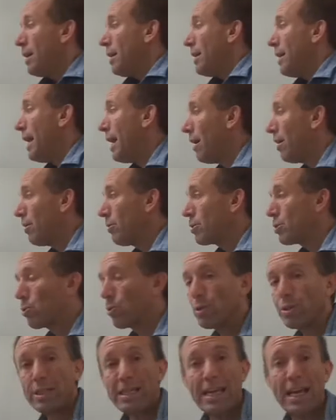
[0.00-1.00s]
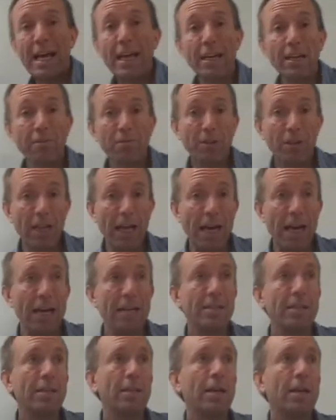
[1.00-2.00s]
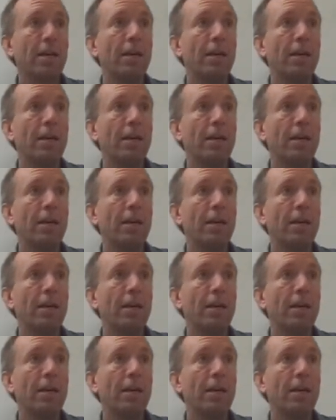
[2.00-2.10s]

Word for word: Now, towards the end of class,